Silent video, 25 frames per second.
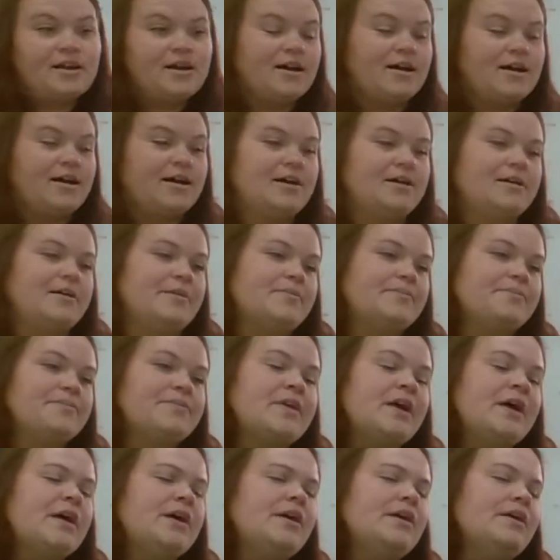
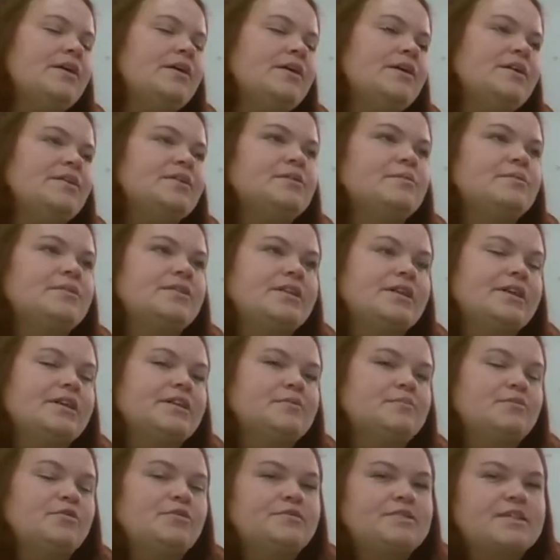So when things
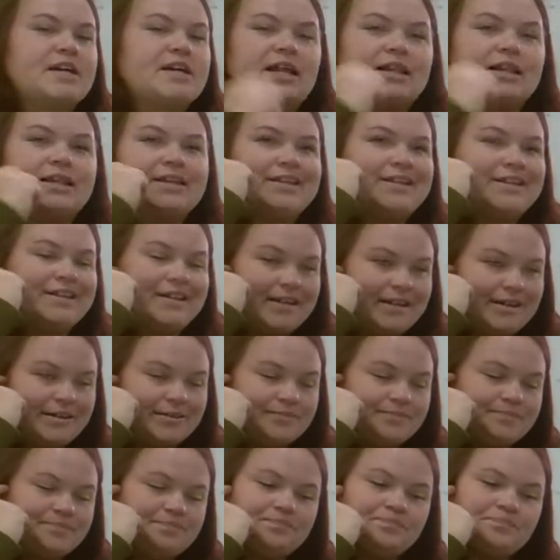moved to LED,
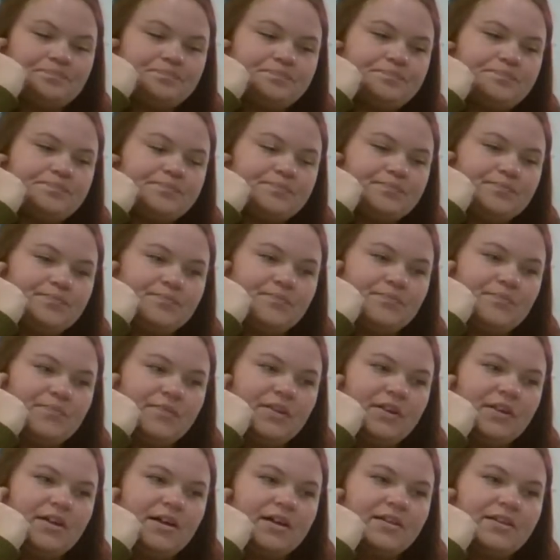
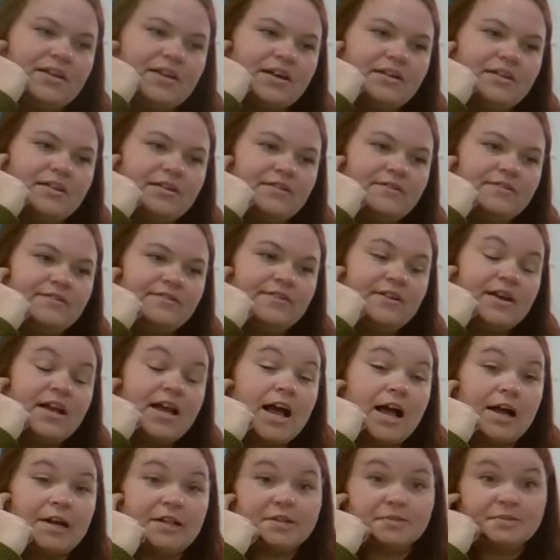a lot of
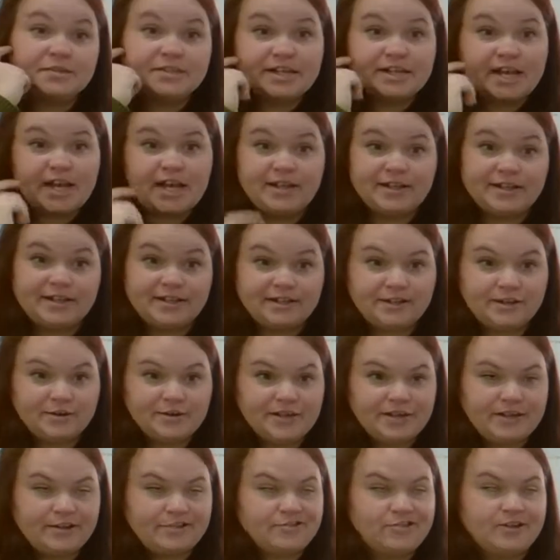hospitality
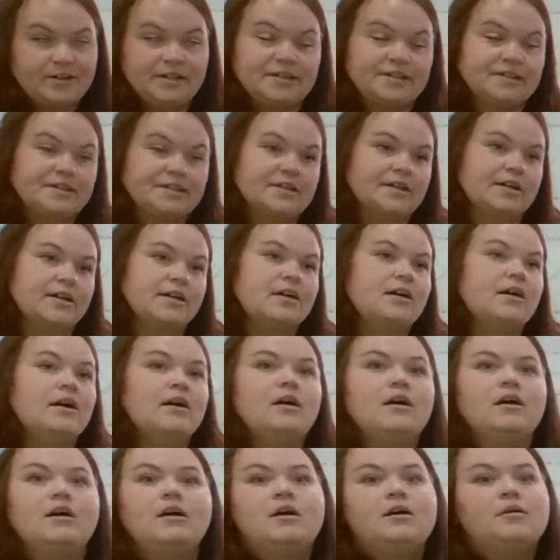locations like
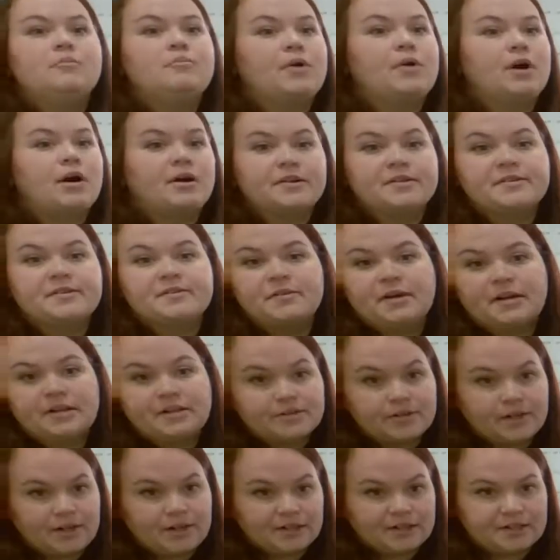bars,
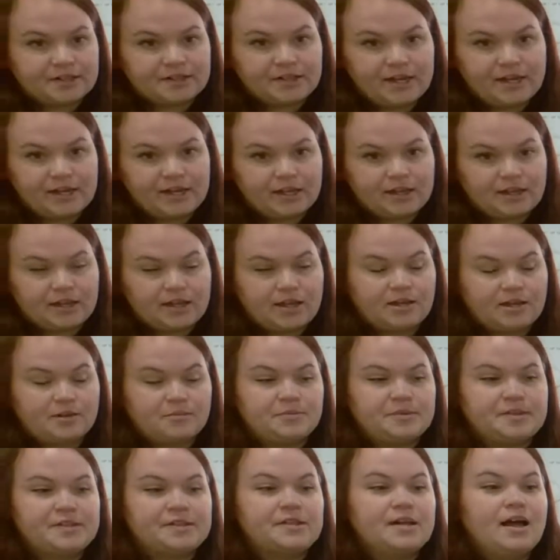restaurants,
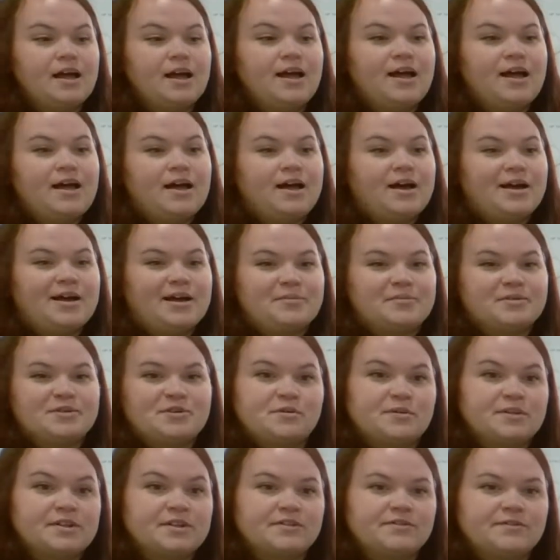nightclubs, it
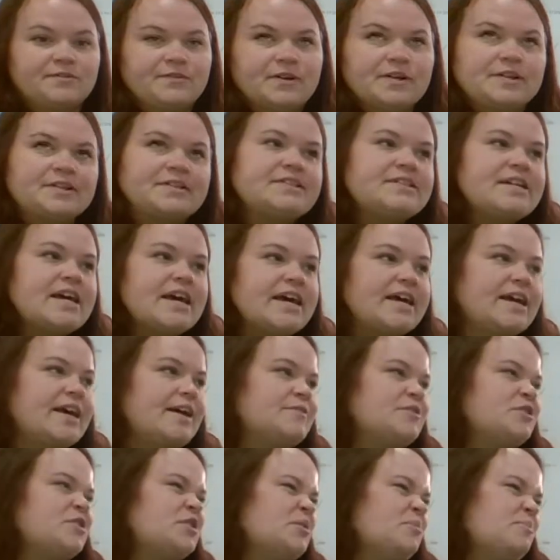was their first day
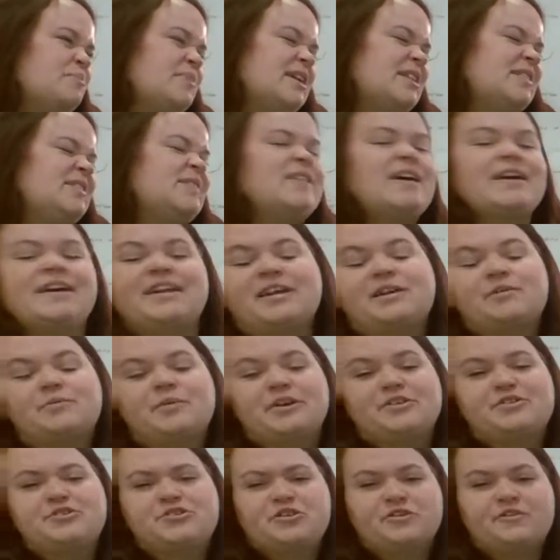after their big lighting
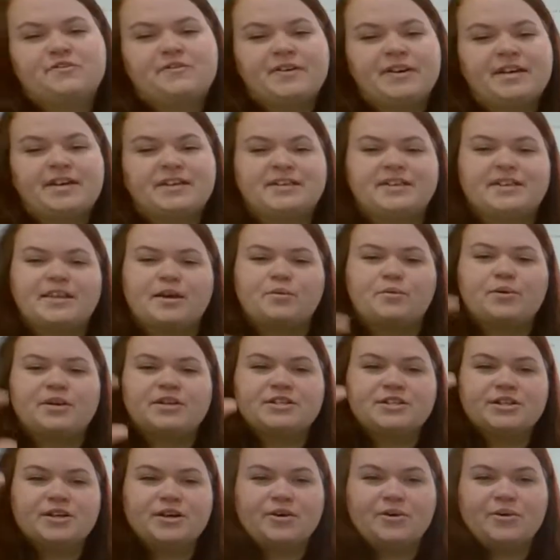retrofit, and they went to
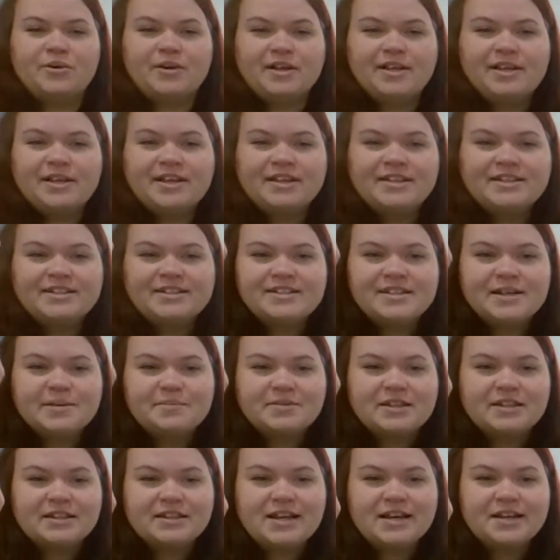go dim the
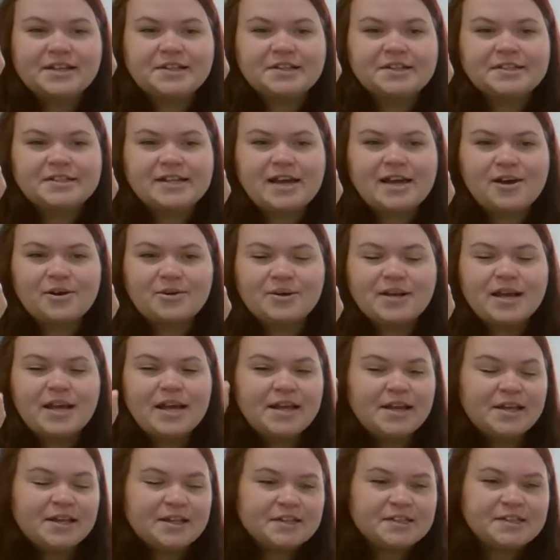lights down,
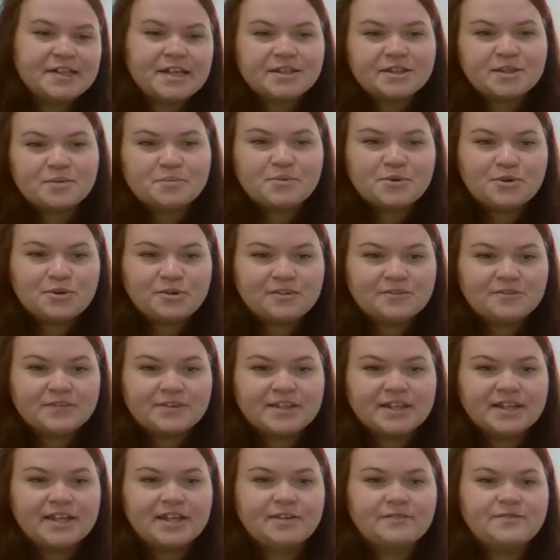set the mood for the
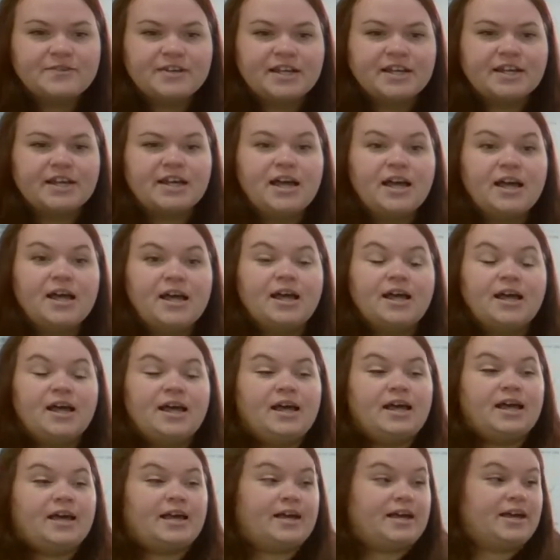evening,
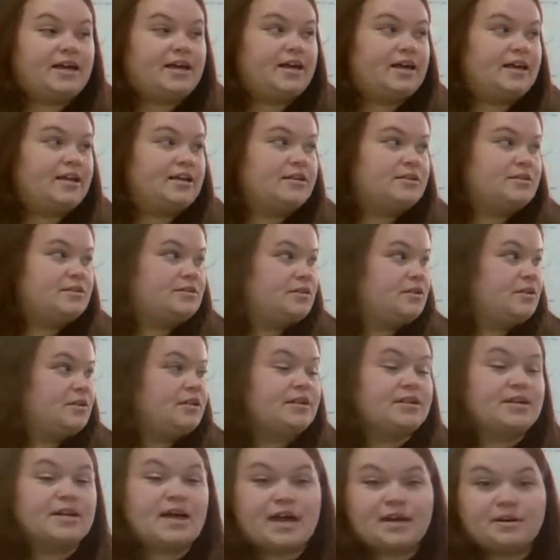and
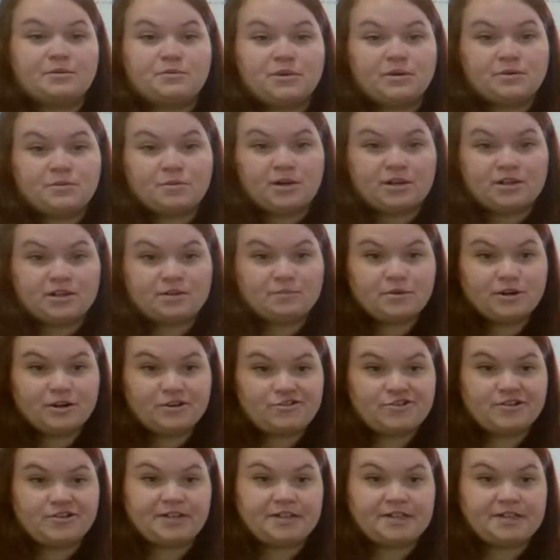911
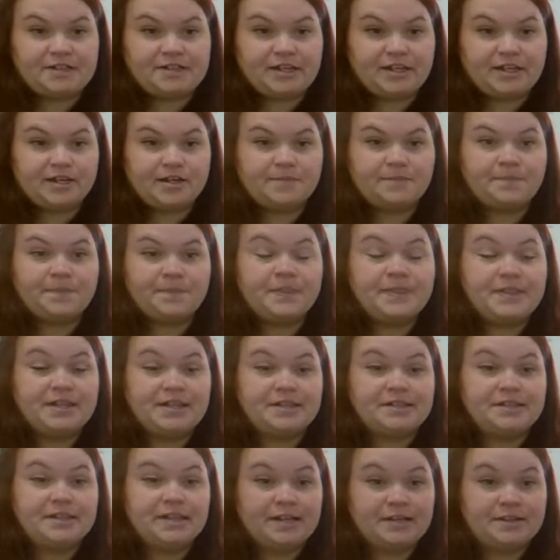emergency, these
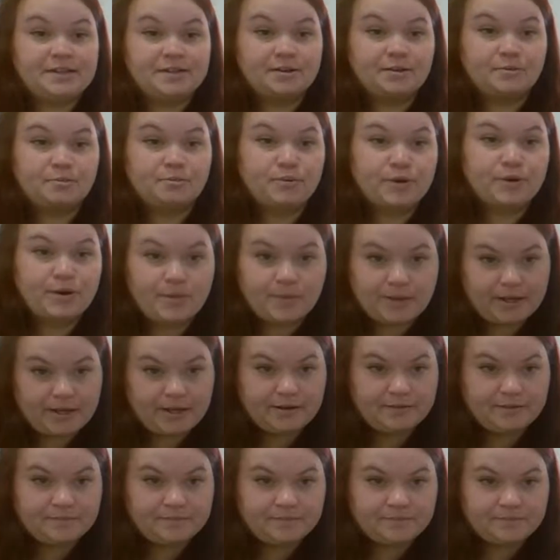lights are
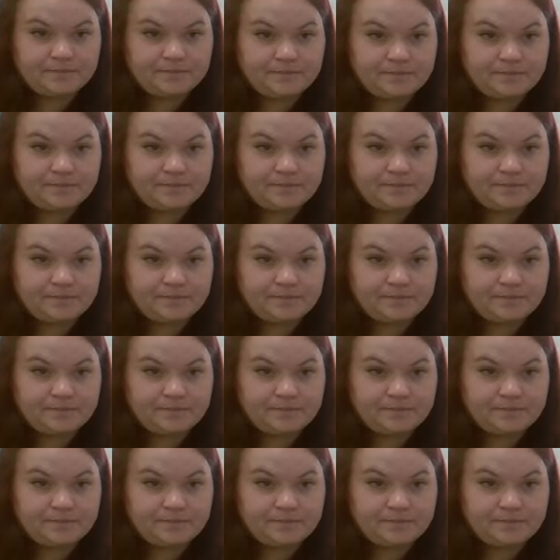broken